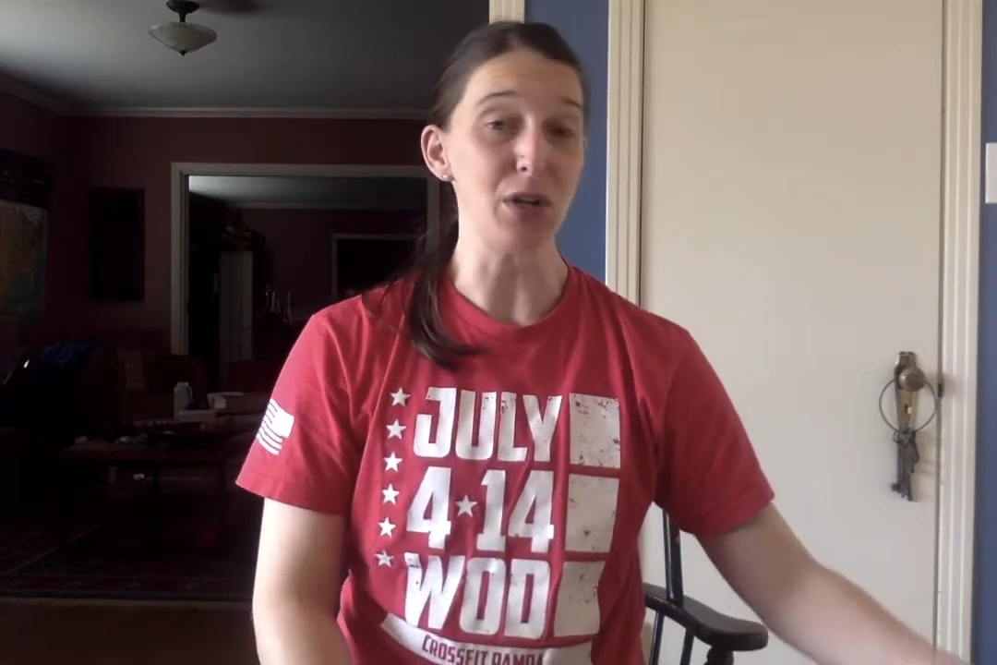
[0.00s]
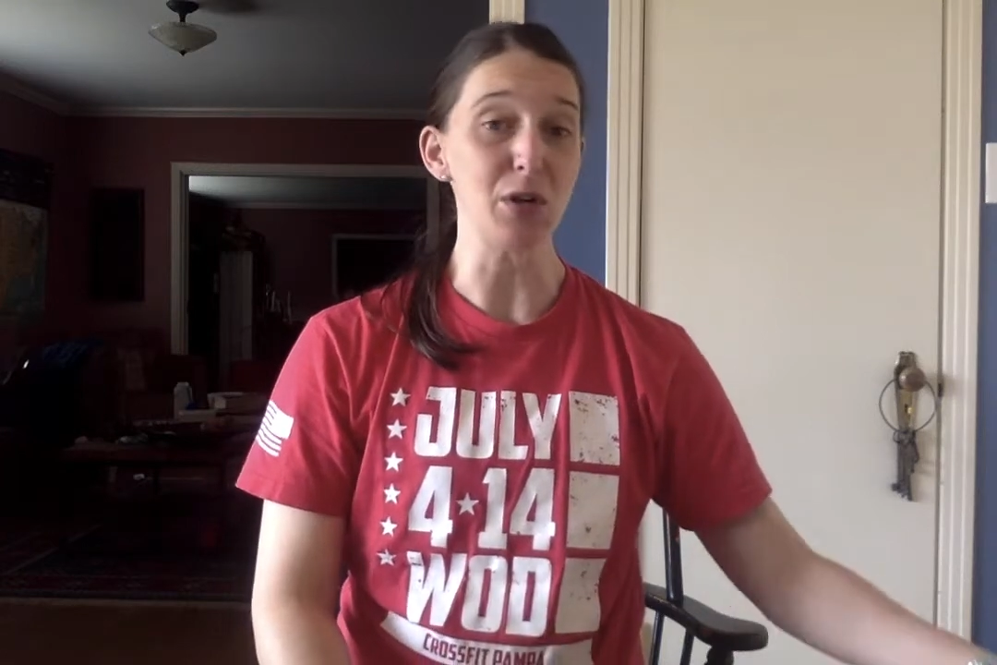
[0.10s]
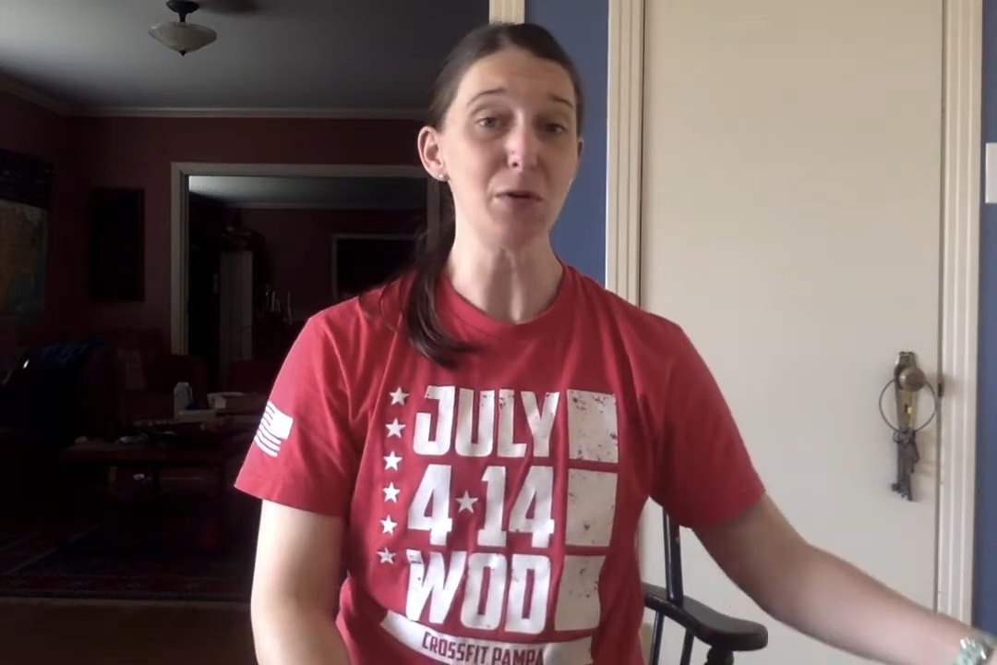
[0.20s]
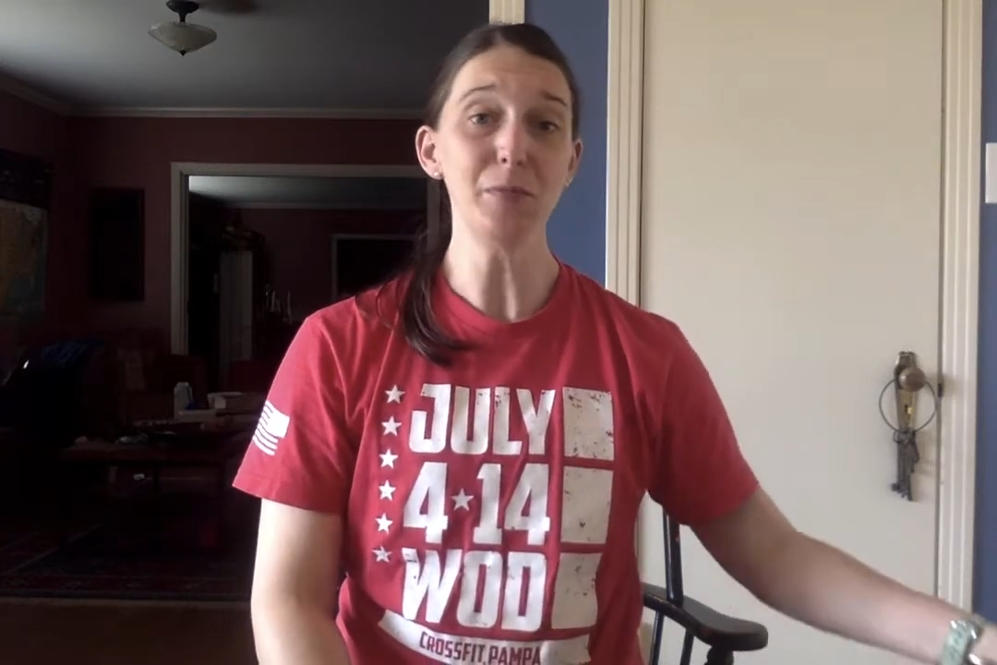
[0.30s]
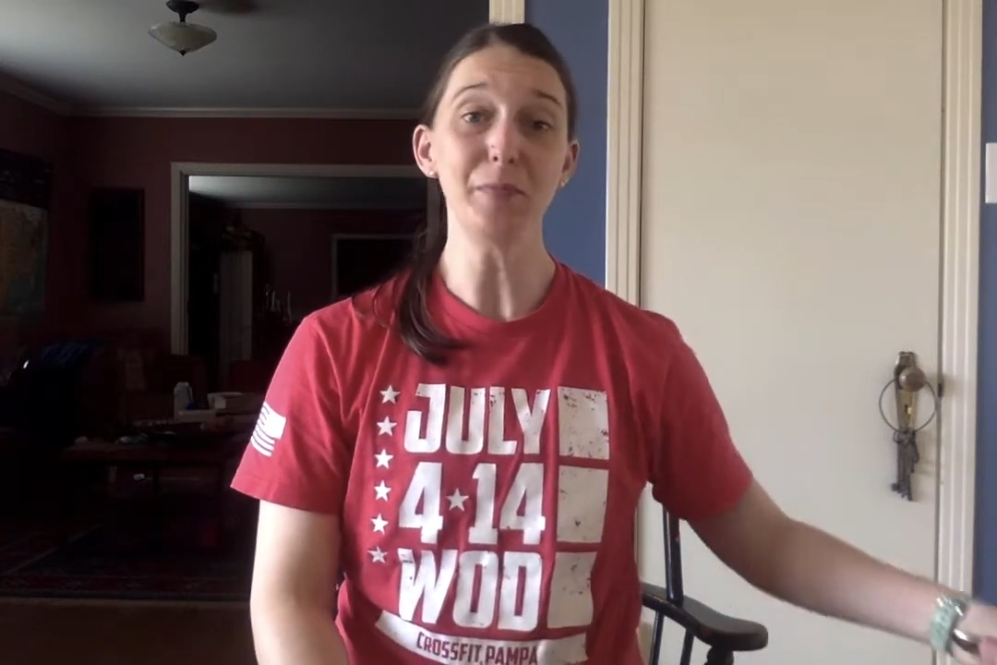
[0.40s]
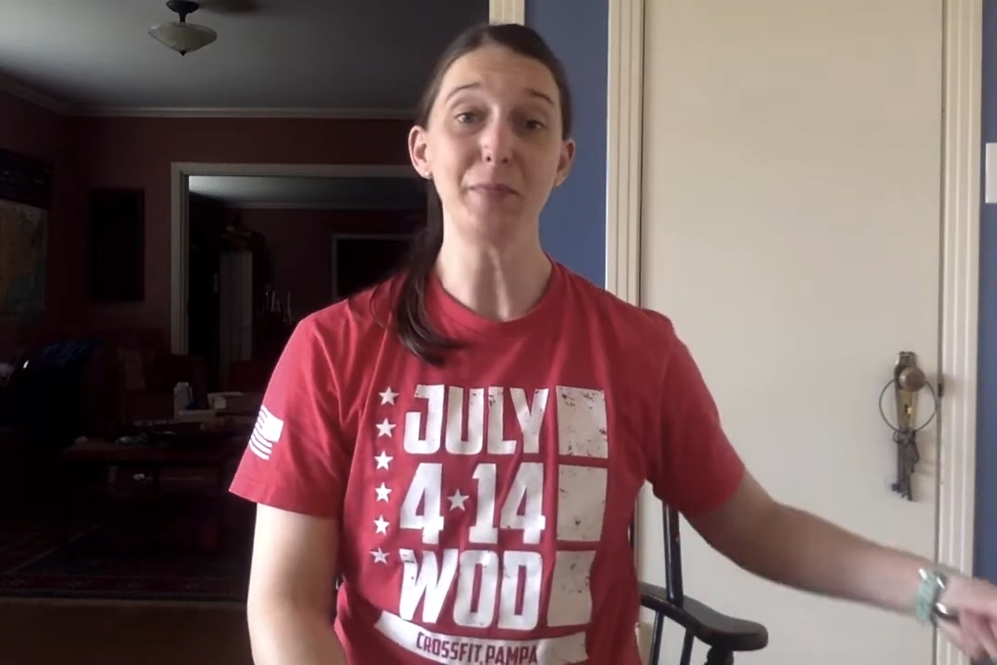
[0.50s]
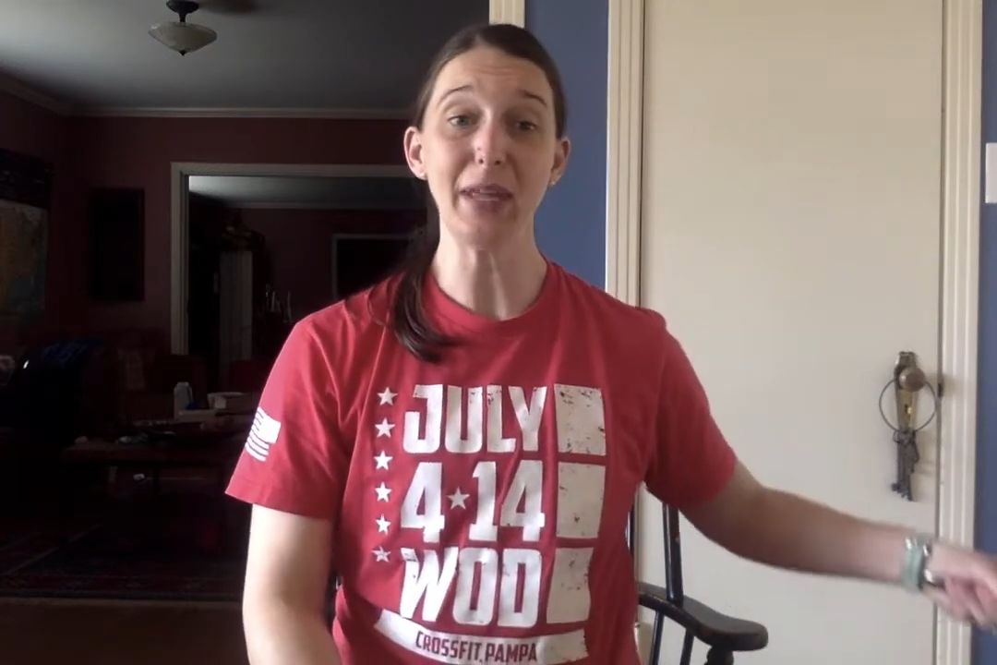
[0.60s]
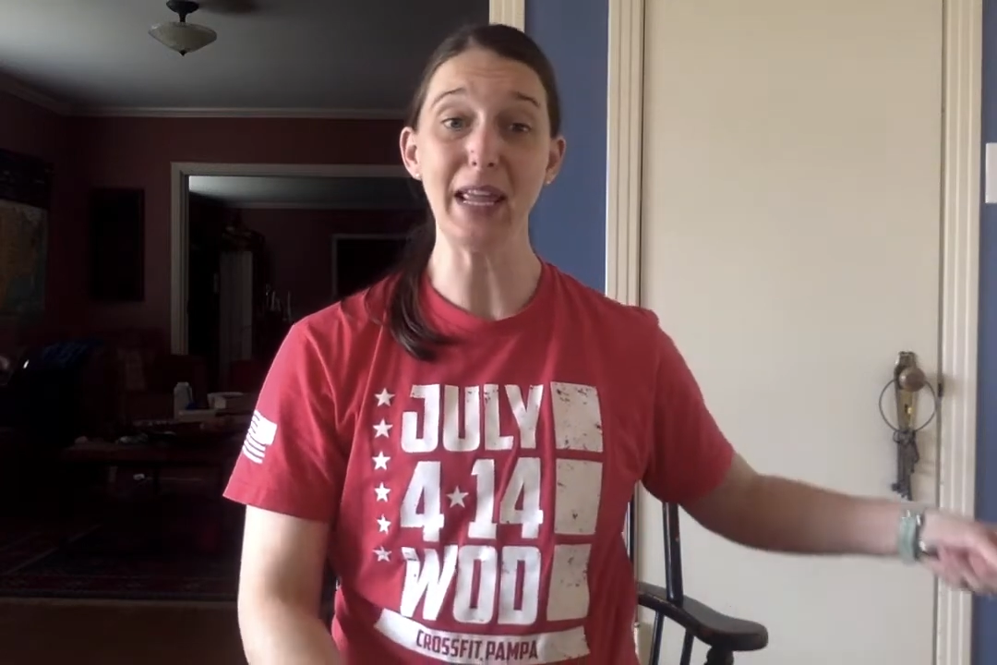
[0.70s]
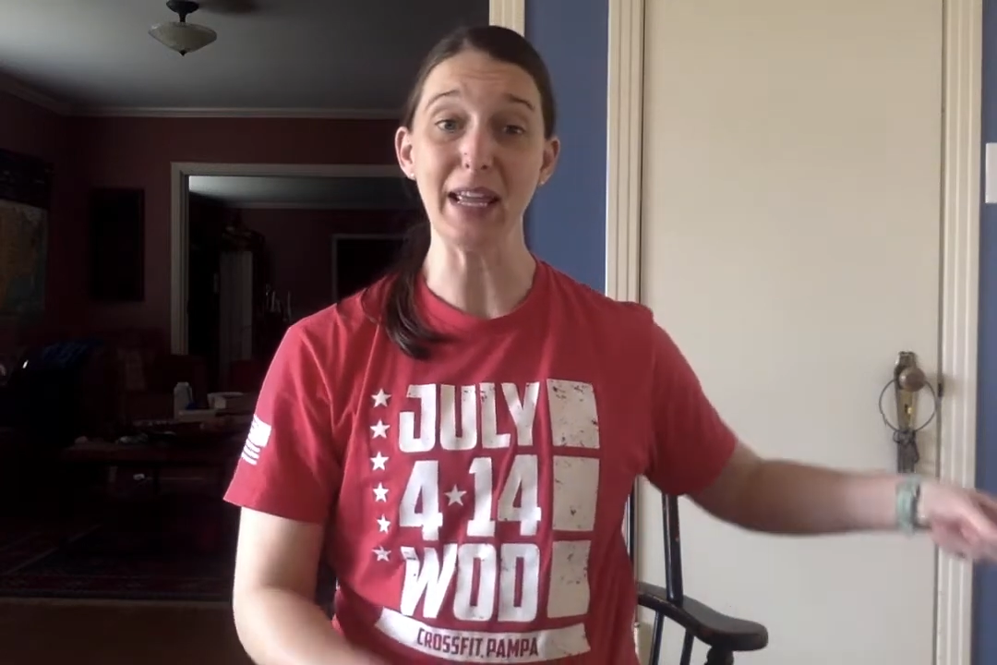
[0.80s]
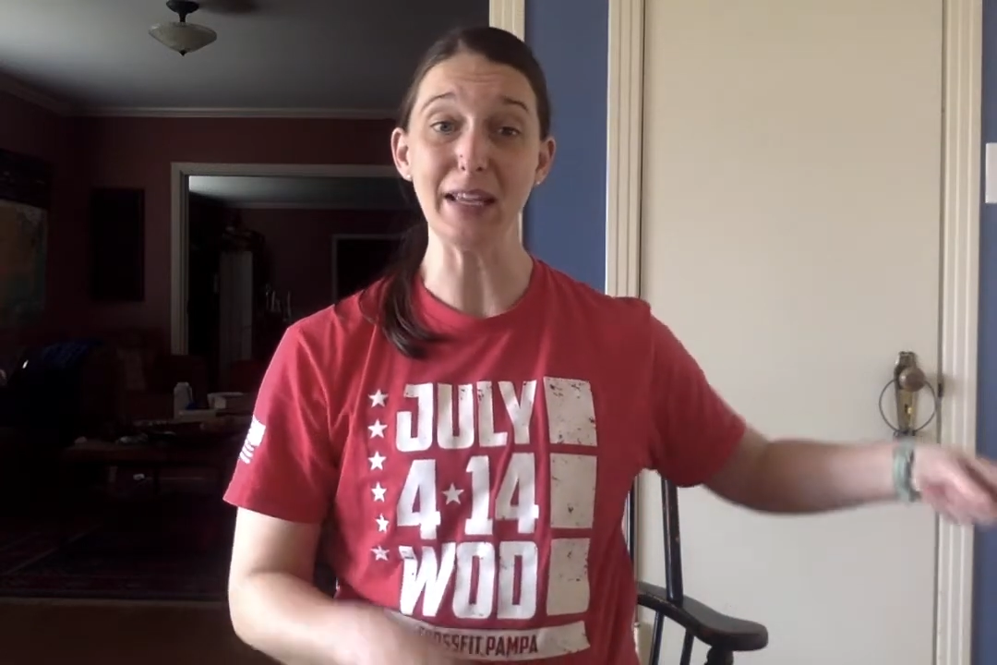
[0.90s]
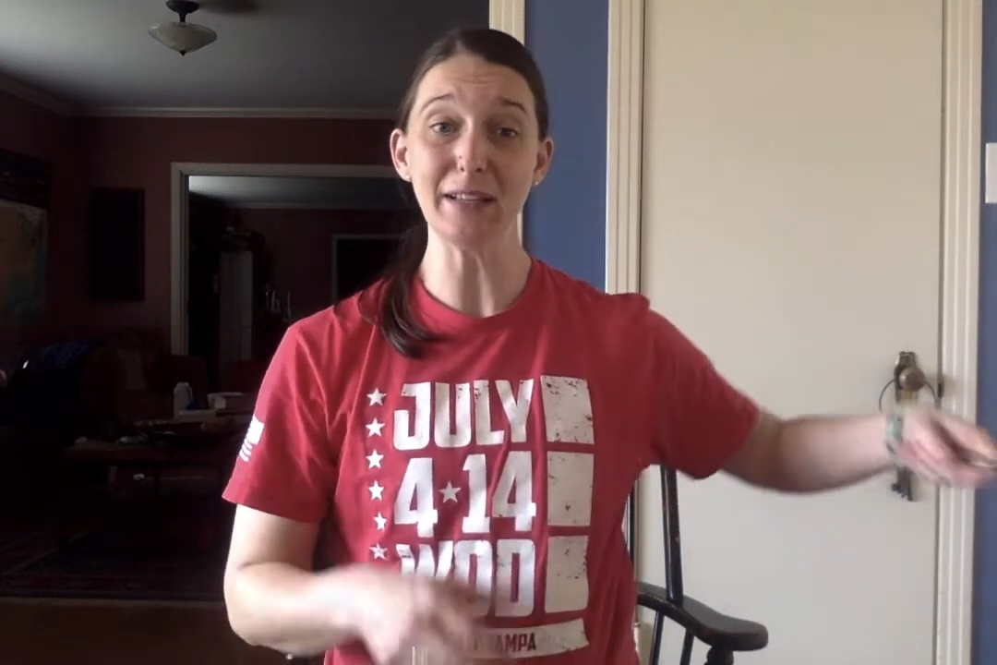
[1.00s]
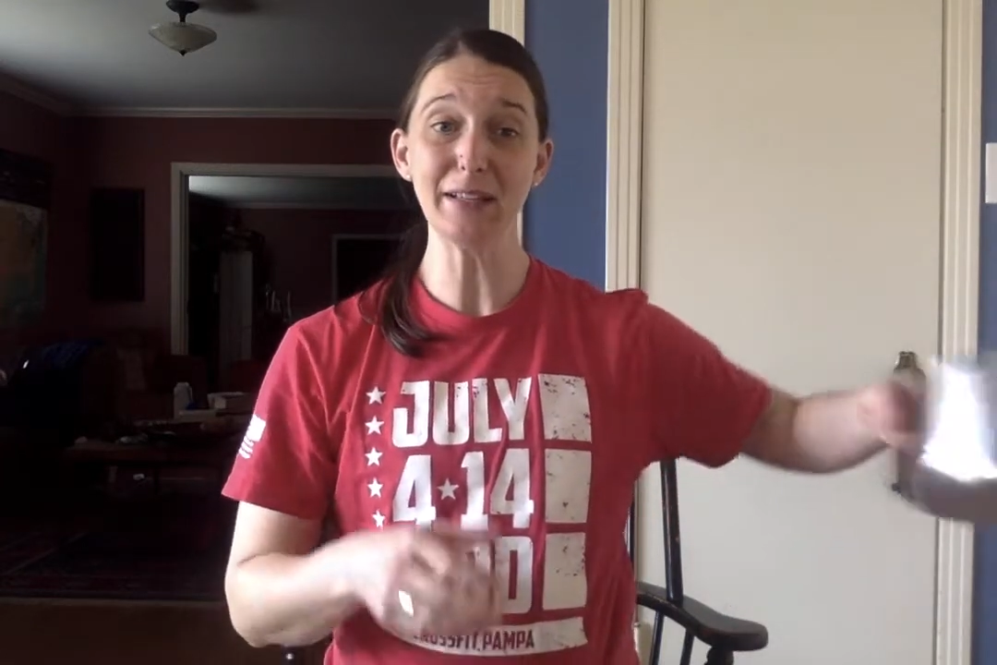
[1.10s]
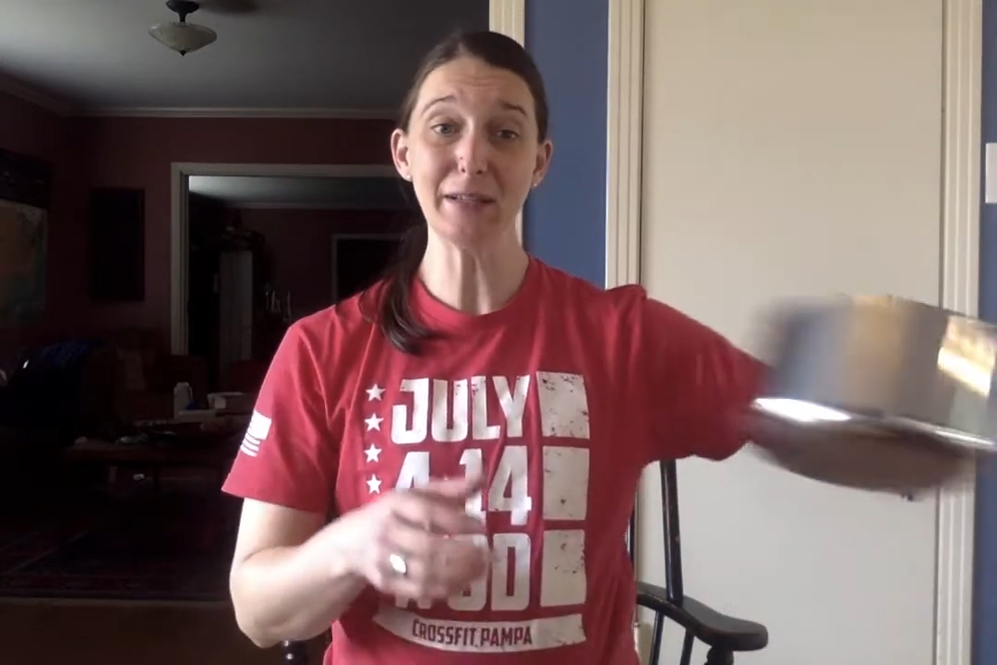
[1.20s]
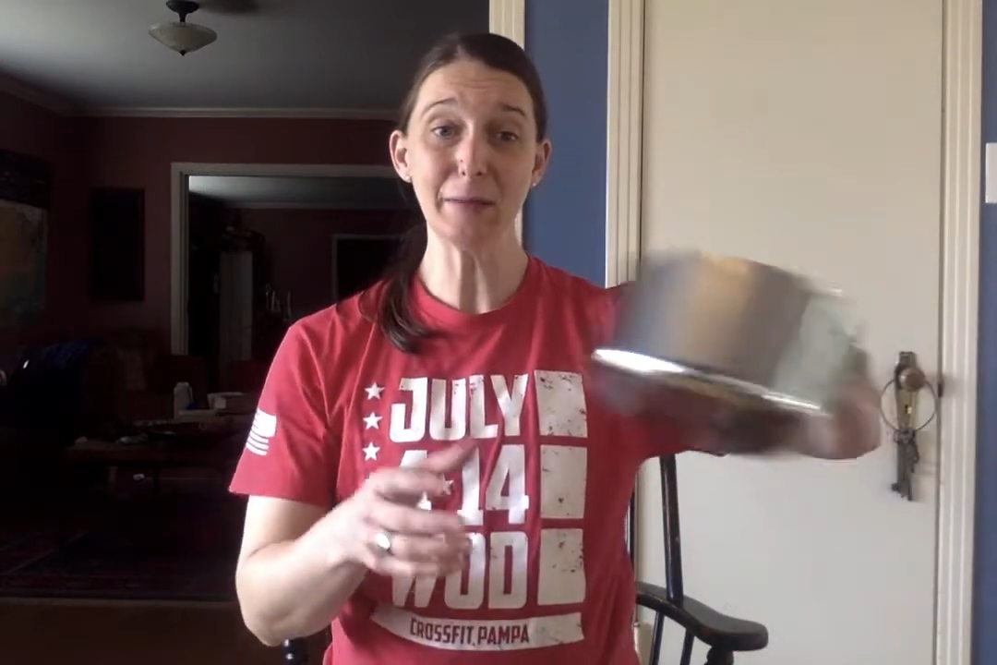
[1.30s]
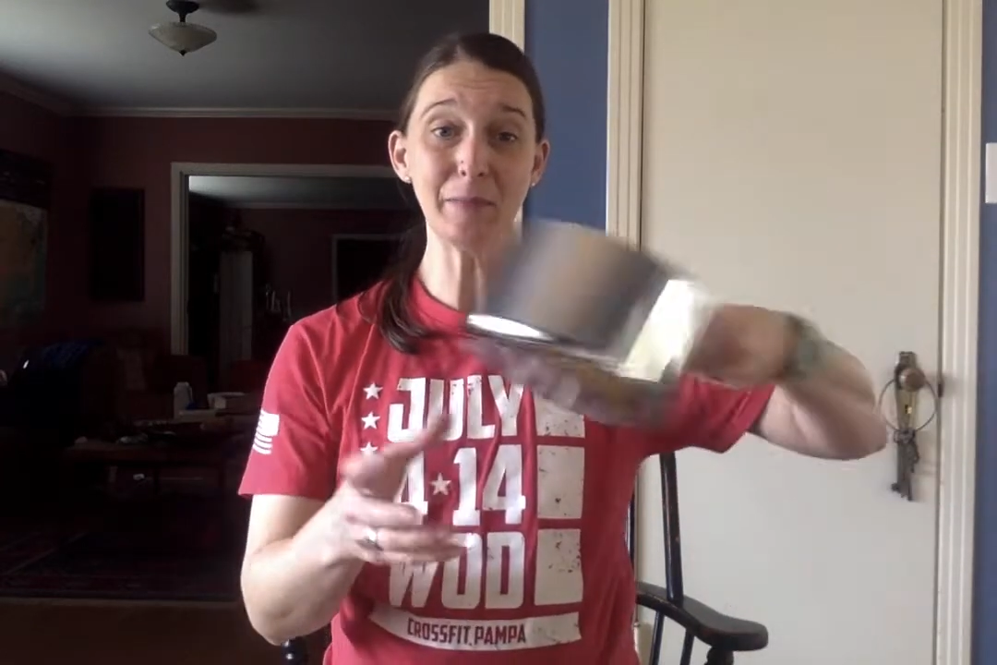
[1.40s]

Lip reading: you is